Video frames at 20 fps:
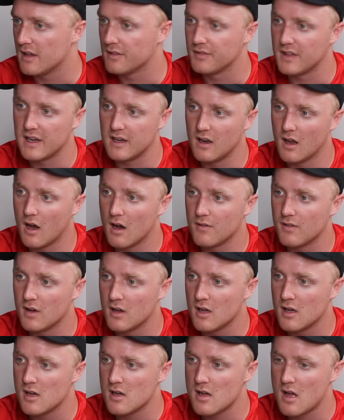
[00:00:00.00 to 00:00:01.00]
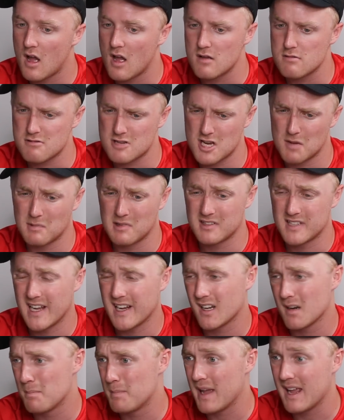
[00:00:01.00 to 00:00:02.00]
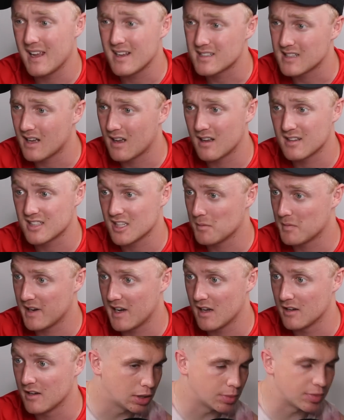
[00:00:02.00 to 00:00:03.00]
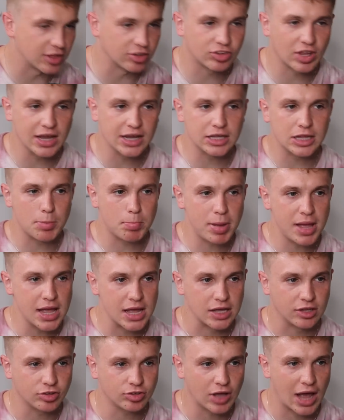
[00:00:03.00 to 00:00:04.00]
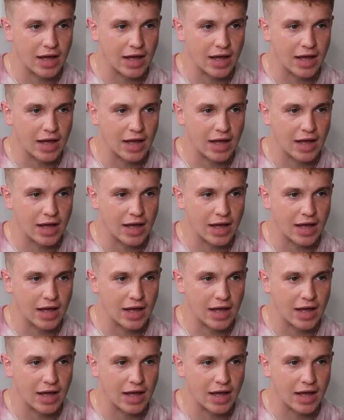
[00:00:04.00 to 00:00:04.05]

They love someone taking a piss out of someone Yeah, but there's taking a piss,